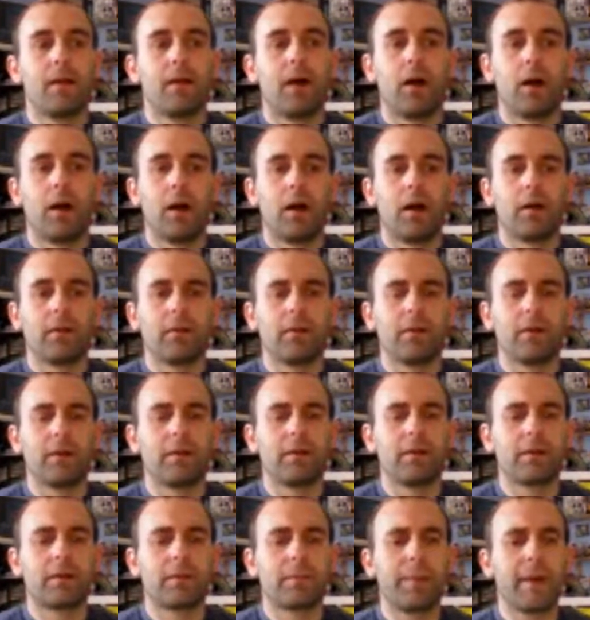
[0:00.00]
Uh,
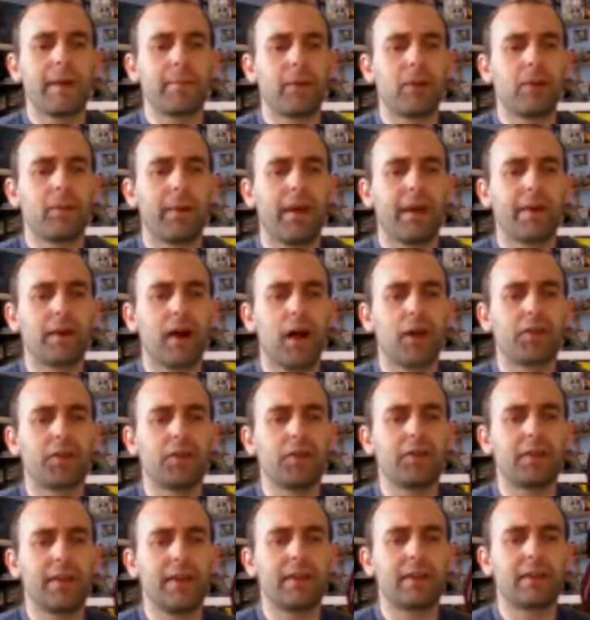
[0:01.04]
the, the, picture who played R2,
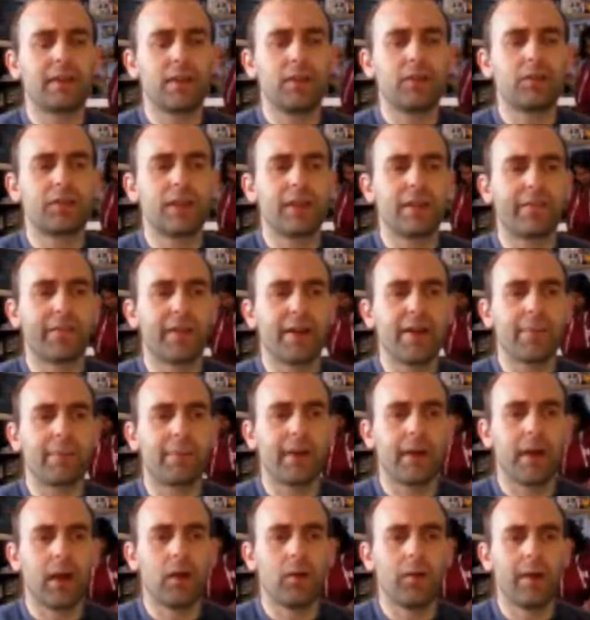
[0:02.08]
D2,
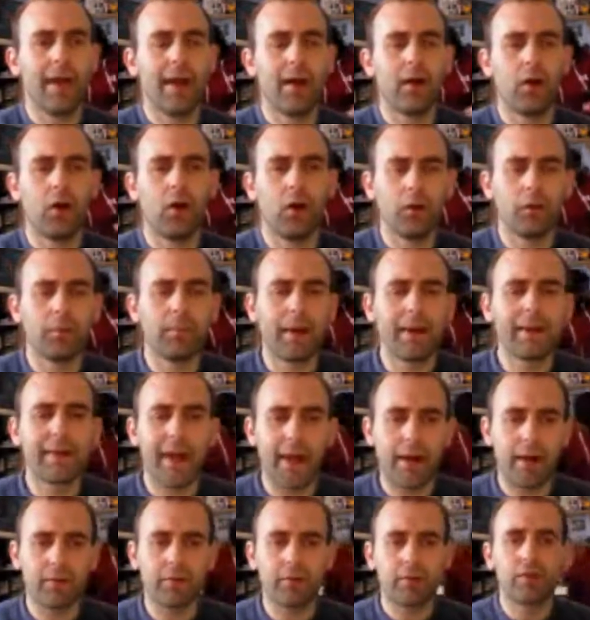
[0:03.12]
C3PO. Yeah, all the main
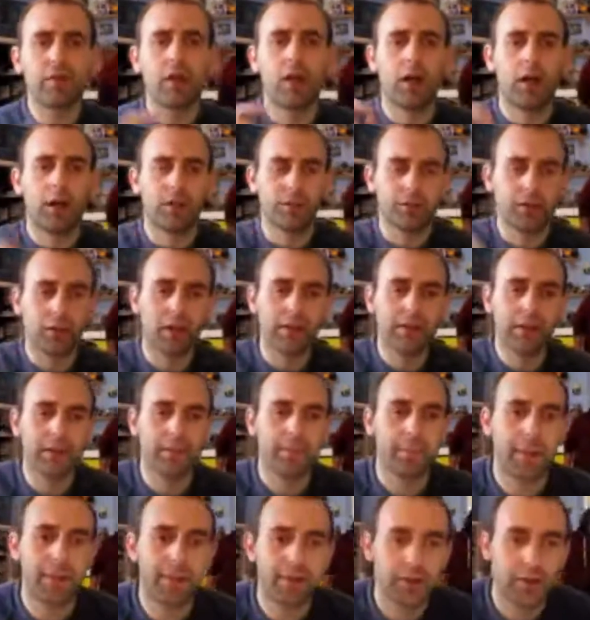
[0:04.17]
characters cast signed these
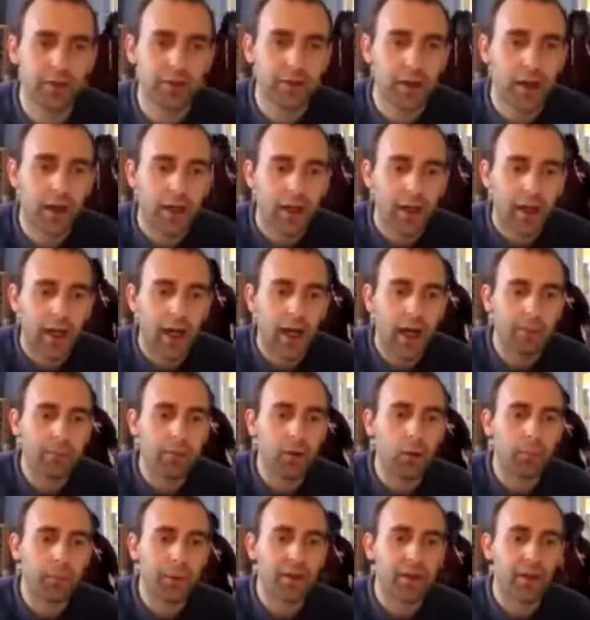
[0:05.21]
pictures, um,
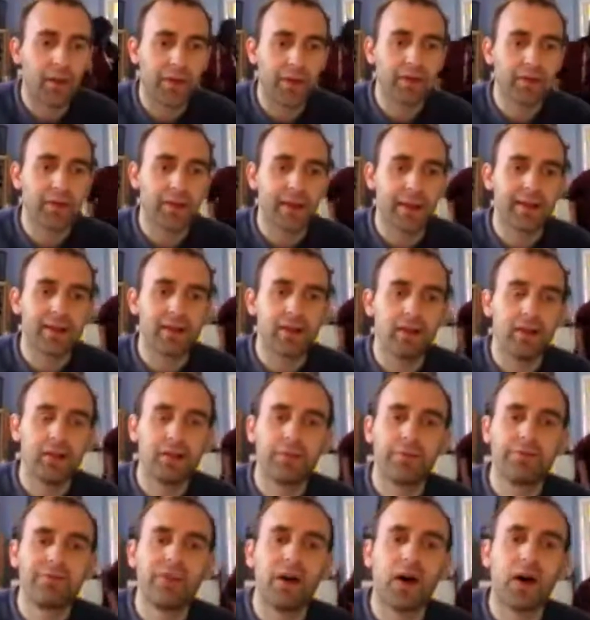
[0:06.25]
all being authenticated
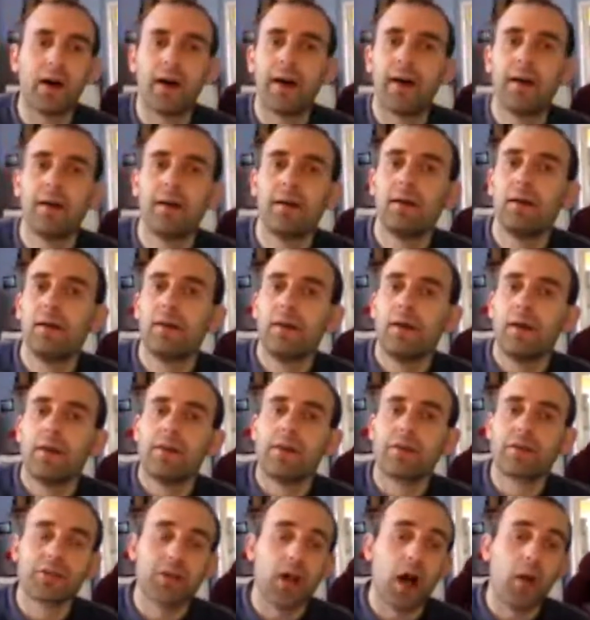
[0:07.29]
via the
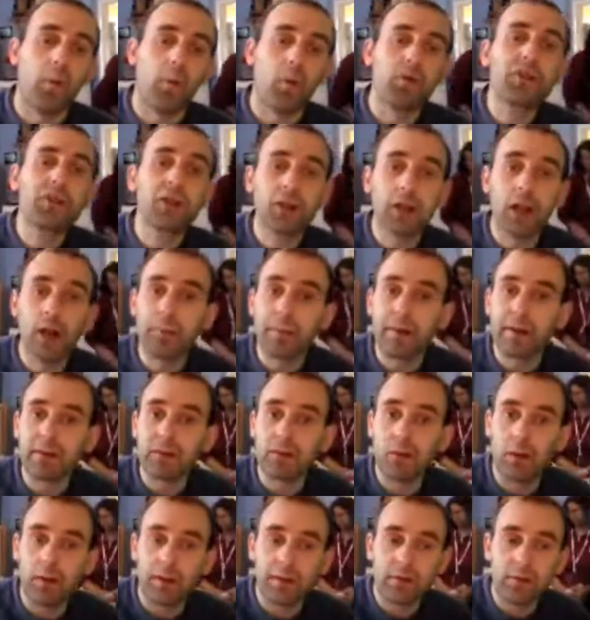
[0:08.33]
Star Wars Club in,
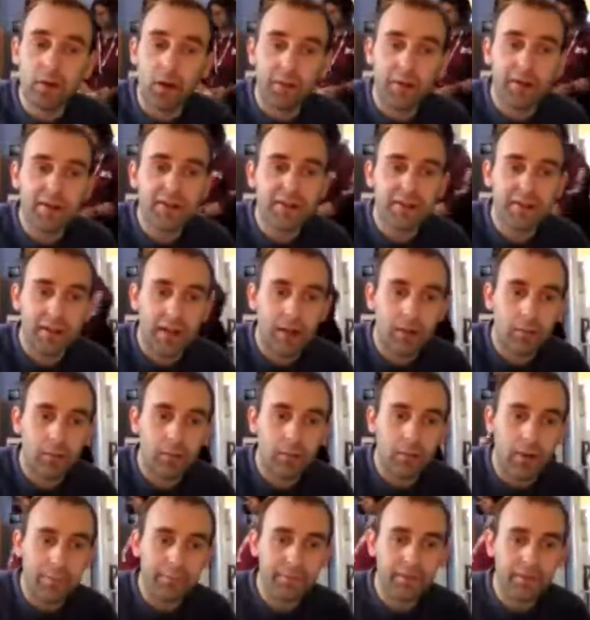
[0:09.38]
in Norwich. So,
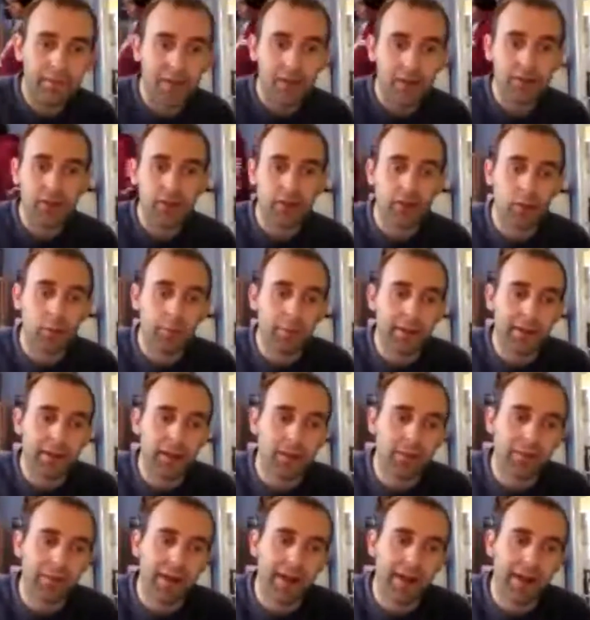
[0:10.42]
uh, that was a good little
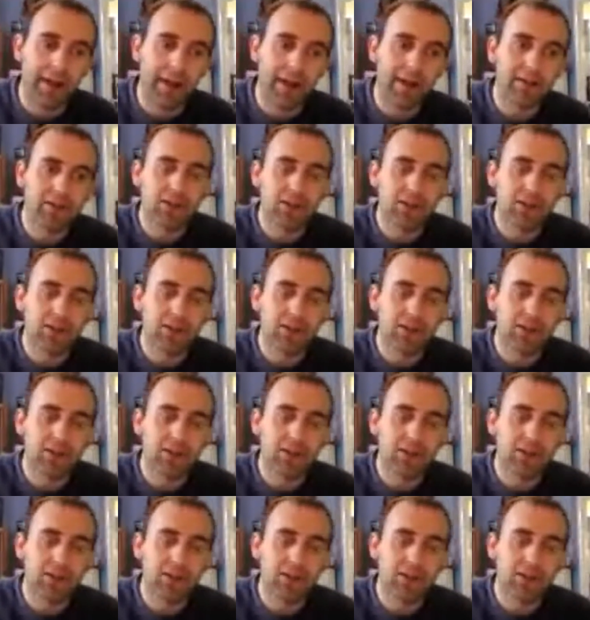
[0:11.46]
pick up there.